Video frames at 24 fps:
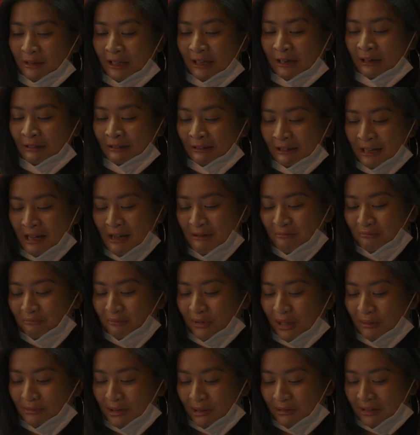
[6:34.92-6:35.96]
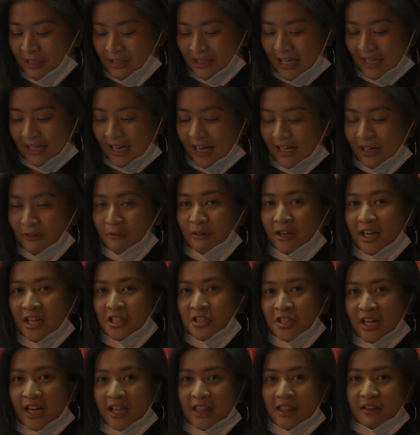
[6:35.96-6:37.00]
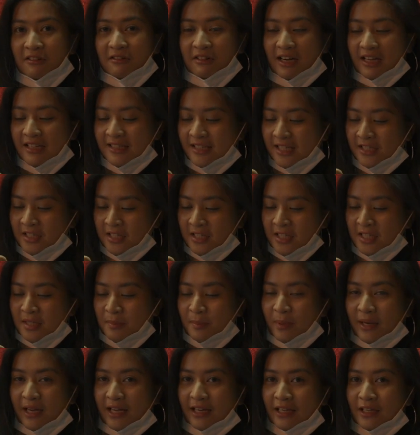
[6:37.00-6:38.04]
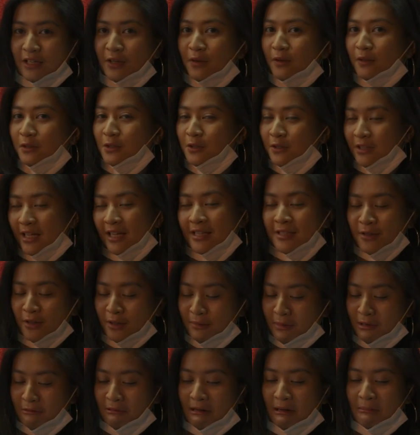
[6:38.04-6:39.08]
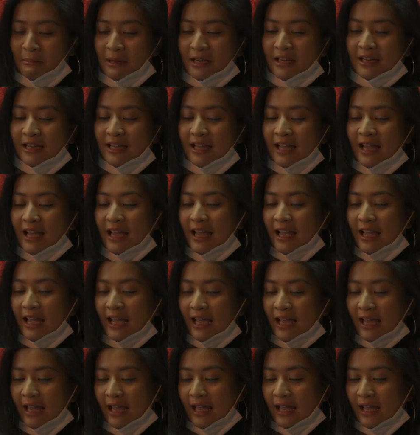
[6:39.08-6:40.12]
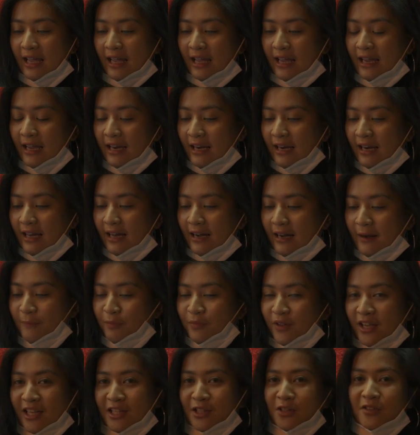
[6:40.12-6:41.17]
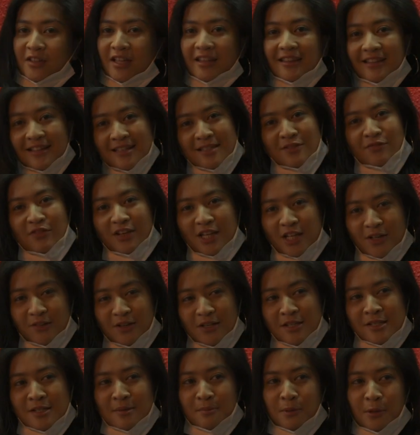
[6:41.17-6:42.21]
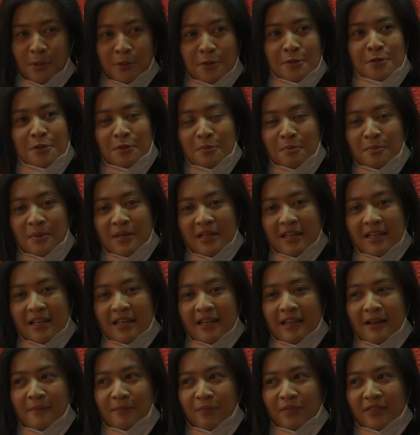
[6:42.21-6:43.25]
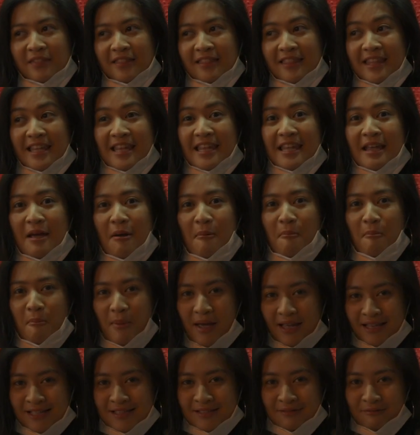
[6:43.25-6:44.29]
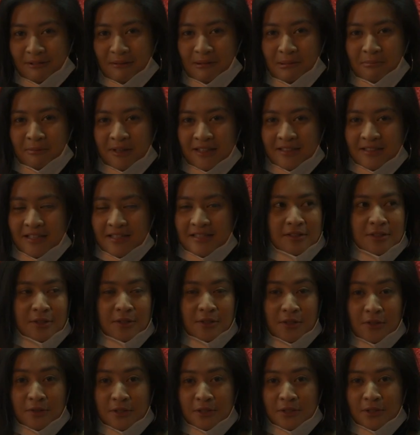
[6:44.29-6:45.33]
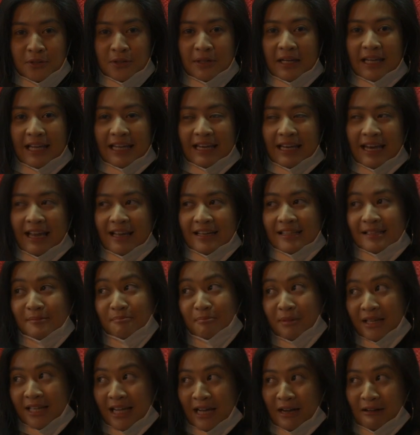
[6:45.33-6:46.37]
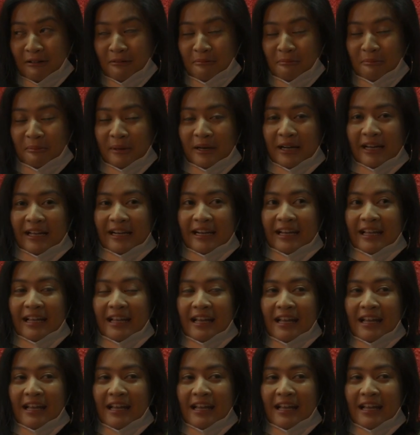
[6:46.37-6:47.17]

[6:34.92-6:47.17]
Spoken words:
a little bummed out because I kind of want to try their rice dishes. But no, tonight's all about ramen. And I know that this video is supposed to be the best ramen places to go to in Macau. But